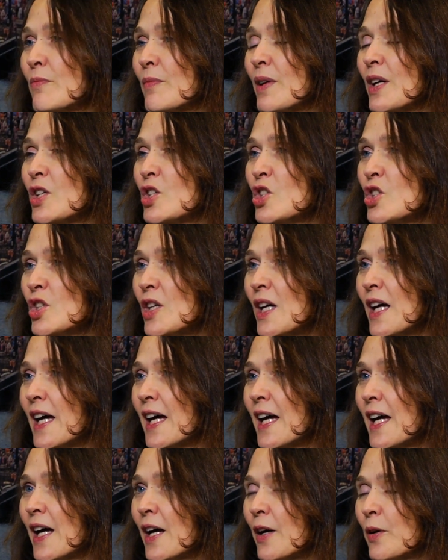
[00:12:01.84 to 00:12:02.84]
we might
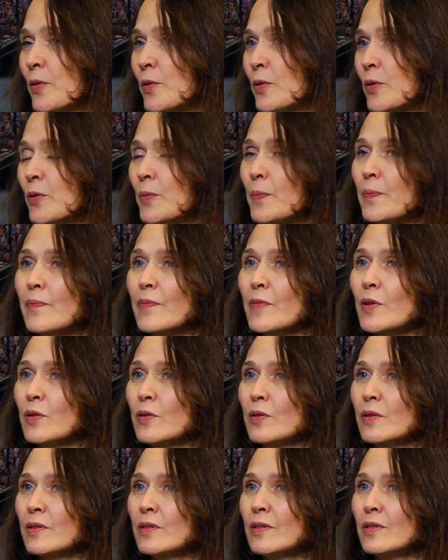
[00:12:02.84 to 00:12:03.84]
share or
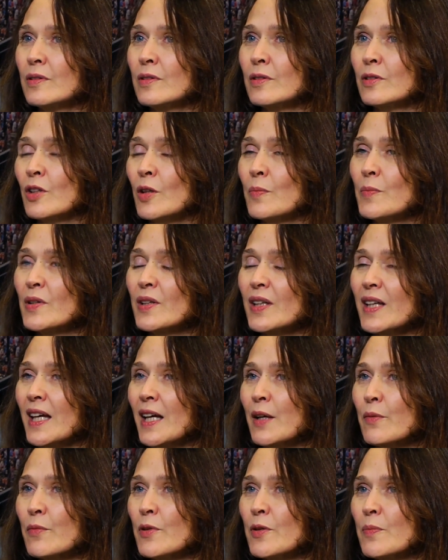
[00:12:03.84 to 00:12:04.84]

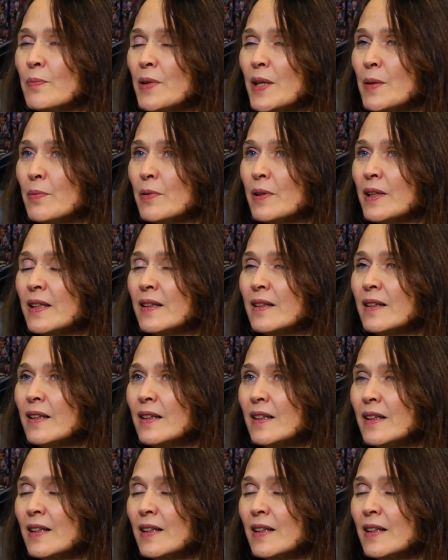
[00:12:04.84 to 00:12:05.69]
communicate with people in